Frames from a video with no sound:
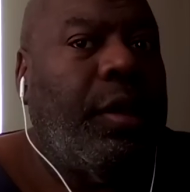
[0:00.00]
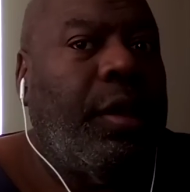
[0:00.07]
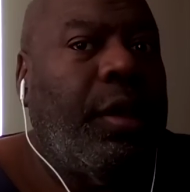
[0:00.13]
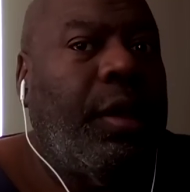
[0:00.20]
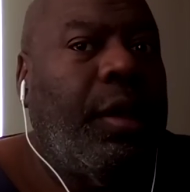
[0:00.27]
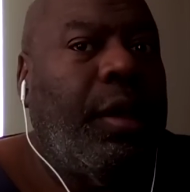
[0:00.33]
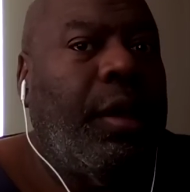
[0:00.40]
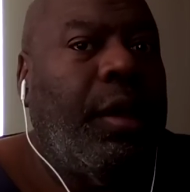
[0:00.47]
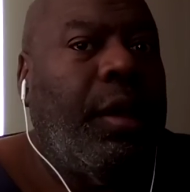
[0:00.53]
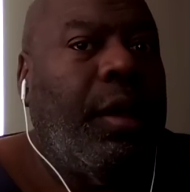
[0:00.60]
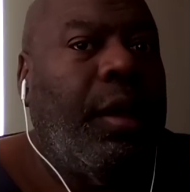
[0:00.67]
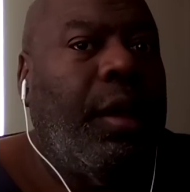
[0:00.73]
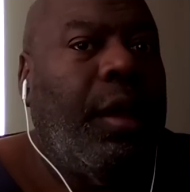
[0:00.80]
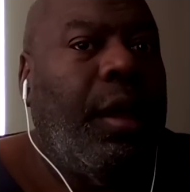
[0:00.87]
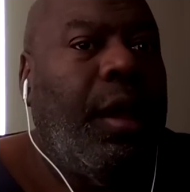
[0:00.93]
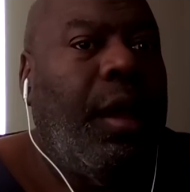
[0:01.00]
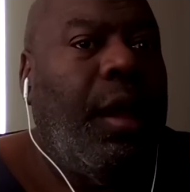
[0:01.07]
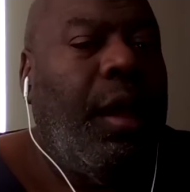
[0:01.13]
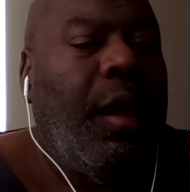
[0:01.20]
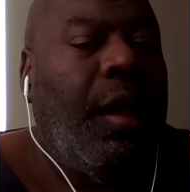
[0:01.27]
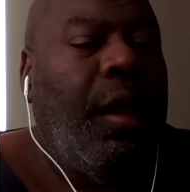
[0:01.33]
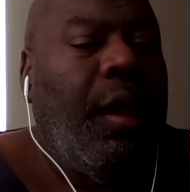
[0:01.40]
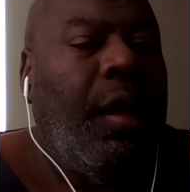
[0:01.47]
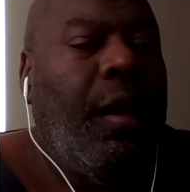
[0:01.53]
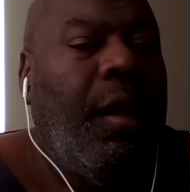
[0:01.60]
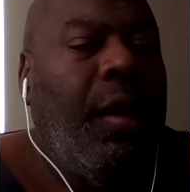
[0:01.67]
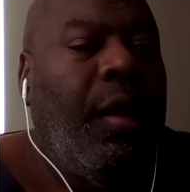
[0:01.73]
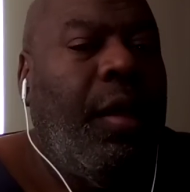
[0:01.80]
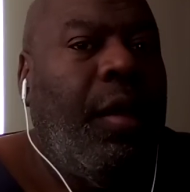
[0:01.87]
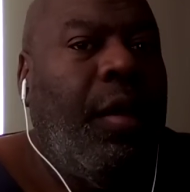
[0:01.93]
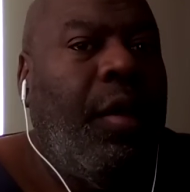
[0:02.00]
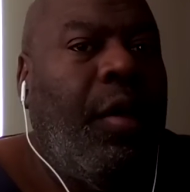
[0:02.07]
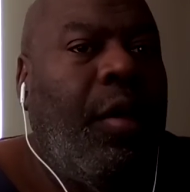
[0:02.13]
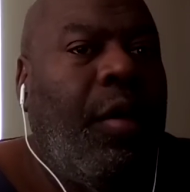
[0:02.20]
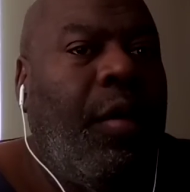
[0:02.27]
Nobody speaks.